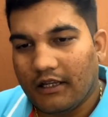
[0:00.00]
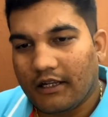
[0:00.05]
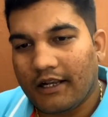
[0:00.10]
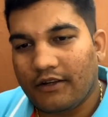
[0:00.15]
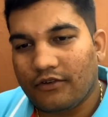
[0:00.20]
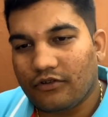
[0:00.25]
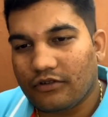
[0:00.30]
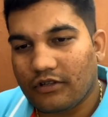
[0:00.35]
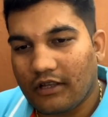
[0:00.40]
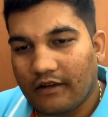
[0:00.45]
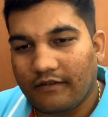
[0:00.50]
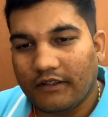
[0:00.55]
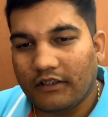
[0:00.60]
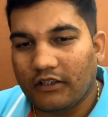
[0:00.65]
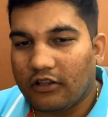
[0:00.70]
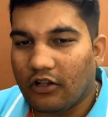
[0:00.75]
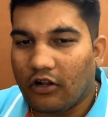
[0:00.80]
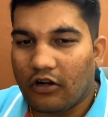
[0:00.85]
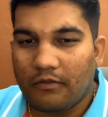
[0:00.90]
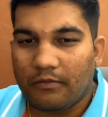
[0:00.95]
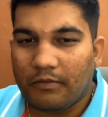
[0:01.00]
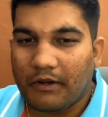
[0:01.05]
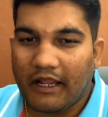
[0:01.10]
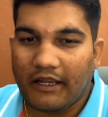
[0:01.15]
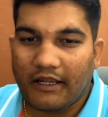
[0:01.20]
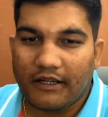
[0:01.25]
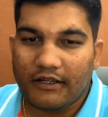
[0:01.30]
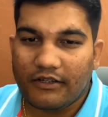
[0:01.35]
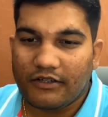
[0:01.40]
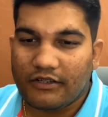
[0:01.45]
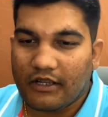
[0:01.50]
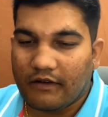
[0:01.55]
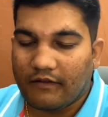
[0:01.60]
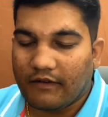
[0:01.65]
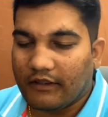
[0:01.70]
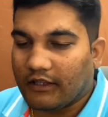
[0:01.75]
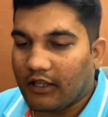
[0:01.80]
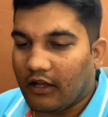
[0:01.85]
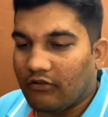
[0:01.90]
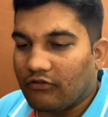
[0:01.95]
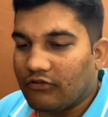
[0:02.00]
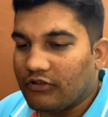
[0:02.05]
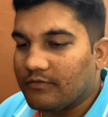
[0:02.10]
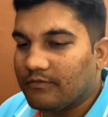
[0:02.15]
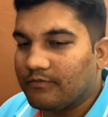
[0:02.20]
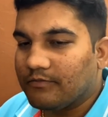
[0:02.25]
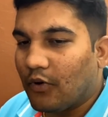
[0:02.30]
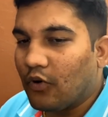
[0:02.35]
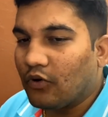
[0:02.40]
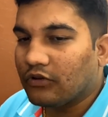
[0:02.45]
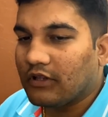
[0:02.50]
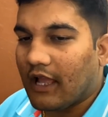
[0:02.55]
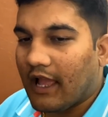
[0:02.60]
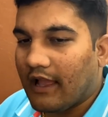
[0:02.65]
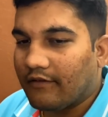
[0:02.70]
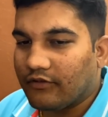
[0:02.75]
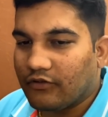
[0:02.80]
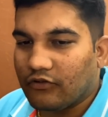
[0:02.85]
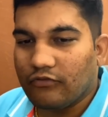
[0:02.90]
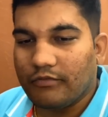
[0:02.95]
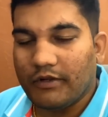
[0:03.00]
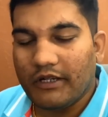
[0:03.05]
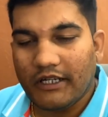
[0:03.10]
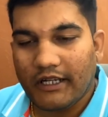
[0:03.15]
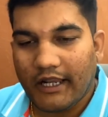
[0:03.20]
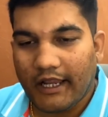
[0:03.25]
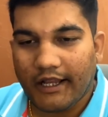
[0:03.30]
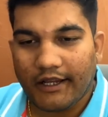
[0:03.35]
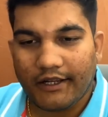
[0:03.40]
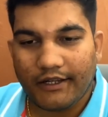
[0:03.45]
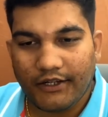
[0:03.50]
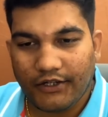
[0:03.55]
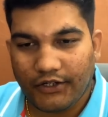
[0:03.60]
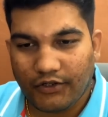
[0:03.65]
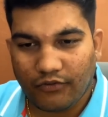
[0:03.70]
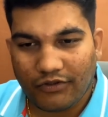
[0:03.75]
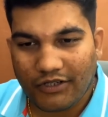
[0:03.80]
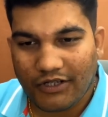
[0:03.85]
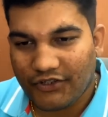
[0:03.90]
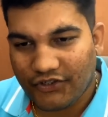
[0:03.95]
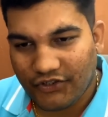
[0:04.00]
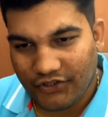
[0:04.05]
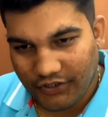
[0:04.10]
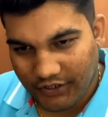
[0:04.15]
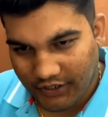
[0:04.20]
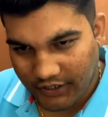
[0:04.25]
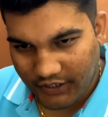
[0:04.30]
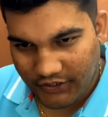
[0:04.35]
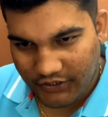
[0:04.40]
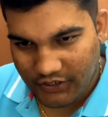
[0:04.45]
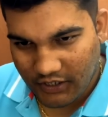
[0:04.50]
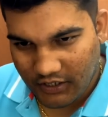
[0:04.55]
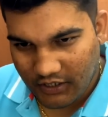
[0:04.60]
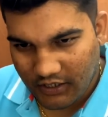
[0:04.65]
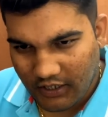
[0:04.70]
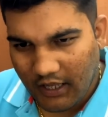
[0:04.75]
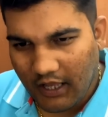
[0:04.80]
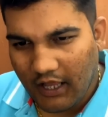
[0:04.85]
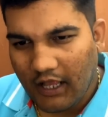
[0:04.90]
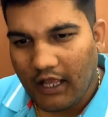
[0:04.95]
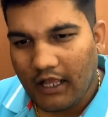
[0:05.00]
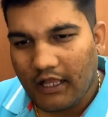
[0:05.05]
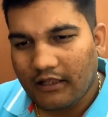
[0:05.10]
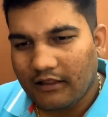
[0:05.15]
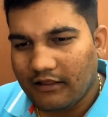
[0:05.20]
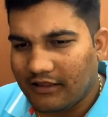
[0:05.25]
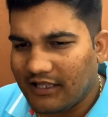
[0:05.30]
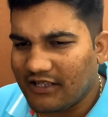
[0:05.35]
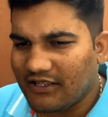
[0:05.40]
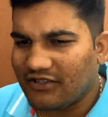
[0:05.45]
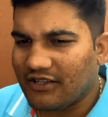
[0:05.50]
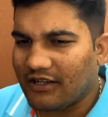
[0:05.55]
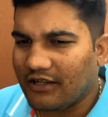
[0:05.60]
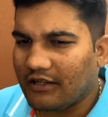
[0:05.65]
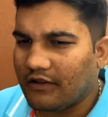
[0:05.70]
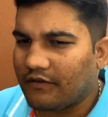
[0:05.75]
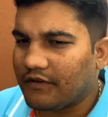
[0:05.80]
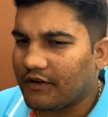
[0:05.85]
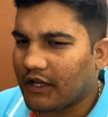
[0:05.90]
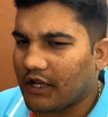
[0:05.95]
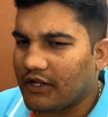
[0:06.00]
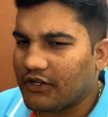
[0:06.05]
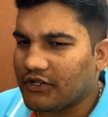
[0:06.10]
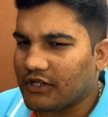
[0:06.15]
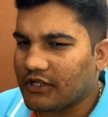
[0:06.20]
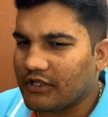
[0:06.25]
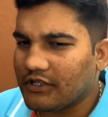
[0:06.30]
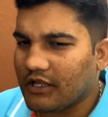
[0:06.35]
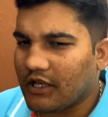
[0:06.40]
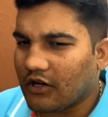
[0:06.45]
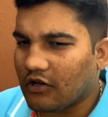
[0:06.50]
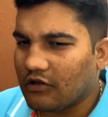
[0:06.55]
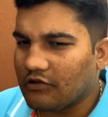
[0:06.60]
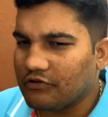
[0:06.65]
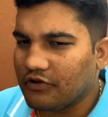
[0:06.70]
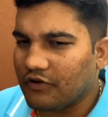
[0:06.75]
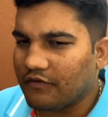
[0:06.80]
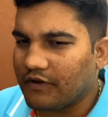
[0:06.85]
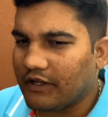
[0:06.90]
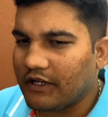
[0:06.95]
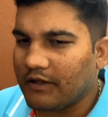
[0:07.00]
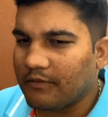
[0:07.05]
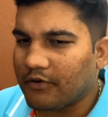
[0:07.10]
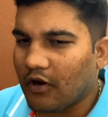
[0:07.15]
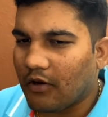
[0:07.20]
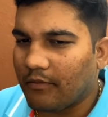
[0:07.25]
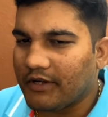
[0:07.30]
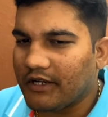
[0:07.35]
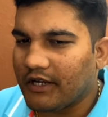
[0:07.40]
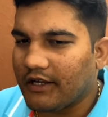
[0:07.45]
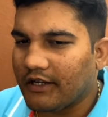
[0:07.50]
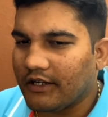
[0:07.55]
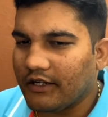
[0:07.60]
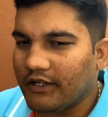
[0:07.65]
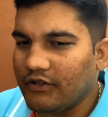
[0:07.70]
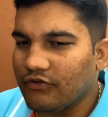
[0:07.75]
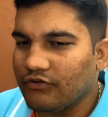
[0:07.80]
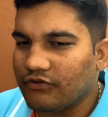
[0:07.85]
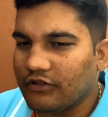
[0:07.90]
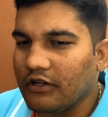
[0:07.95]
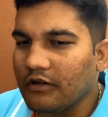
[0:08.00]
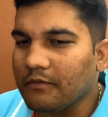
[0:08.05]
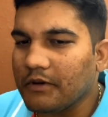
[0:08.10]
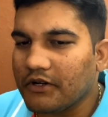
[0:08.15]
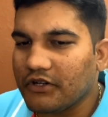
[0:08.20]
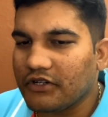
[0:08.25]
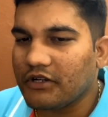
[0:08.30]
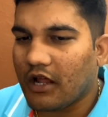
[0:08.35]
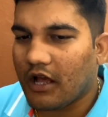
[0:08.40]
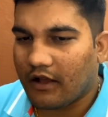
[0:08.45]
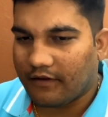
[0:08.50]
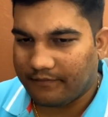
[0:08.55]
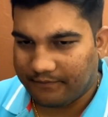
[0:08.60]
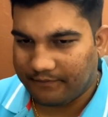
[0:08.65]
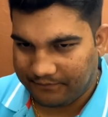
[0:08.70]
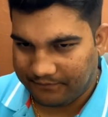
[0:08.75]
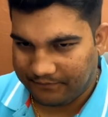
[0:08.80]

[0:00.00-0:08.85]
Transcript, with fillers: right? So seventh lord, planet and seventh house, both have to be taken into consideration. These significations are also very prominently used in prashna.